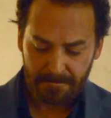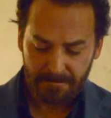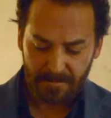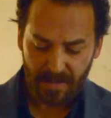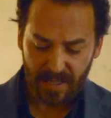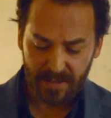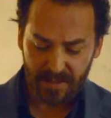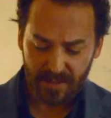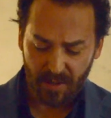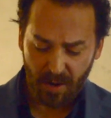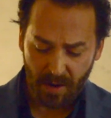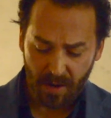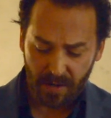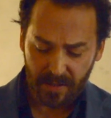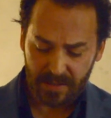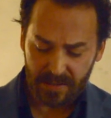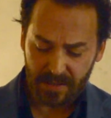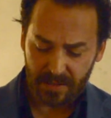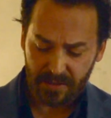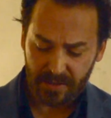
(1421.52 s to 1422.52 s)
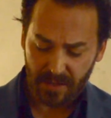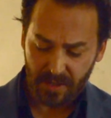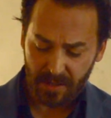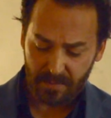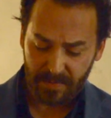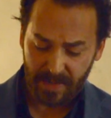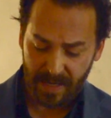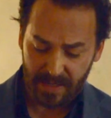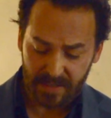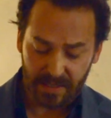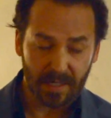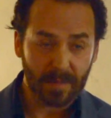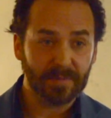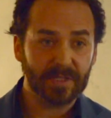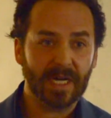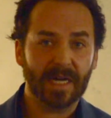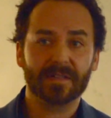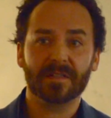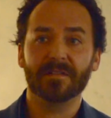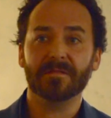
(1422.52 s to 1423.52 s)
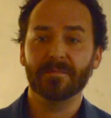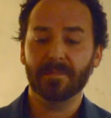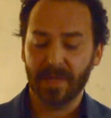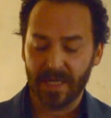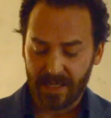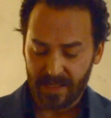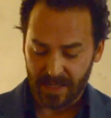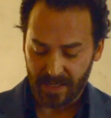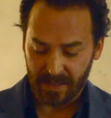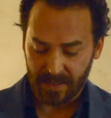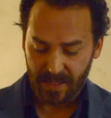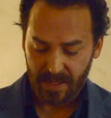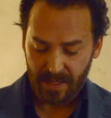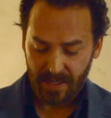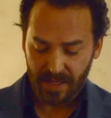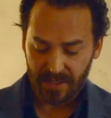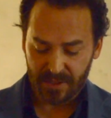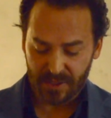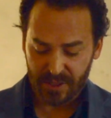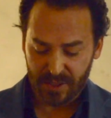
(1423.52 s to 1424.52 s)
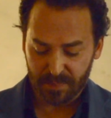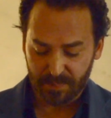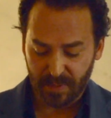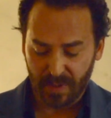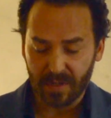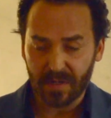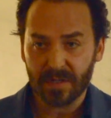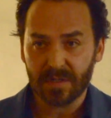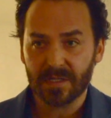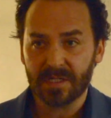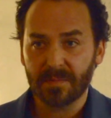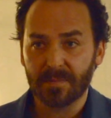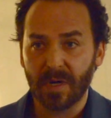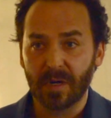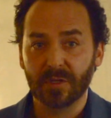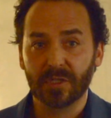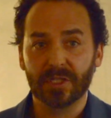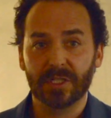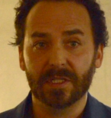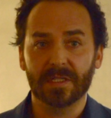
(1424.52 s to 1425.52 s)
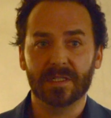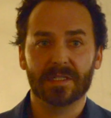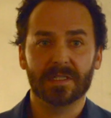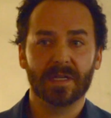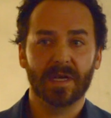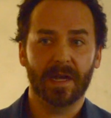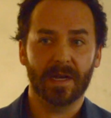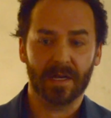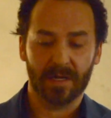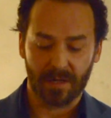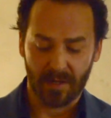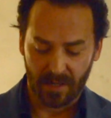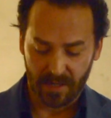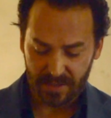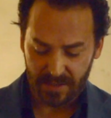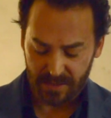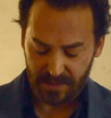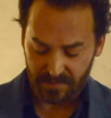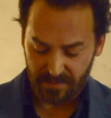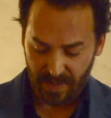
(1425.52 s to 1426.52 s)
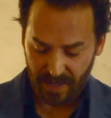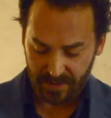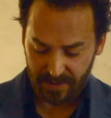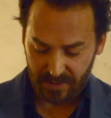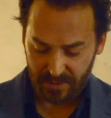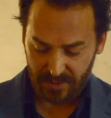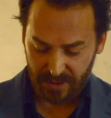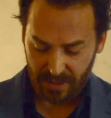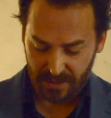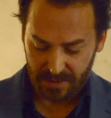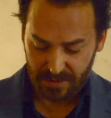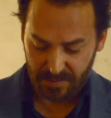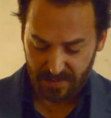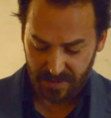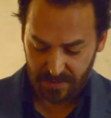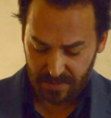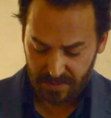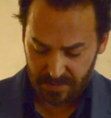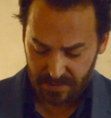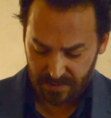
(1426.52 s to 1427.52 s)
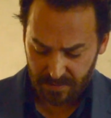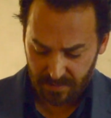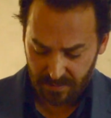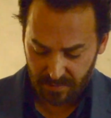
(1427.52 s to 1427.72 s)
As long as the term has an objective meaning, it spurs emotions and it causes value judgments,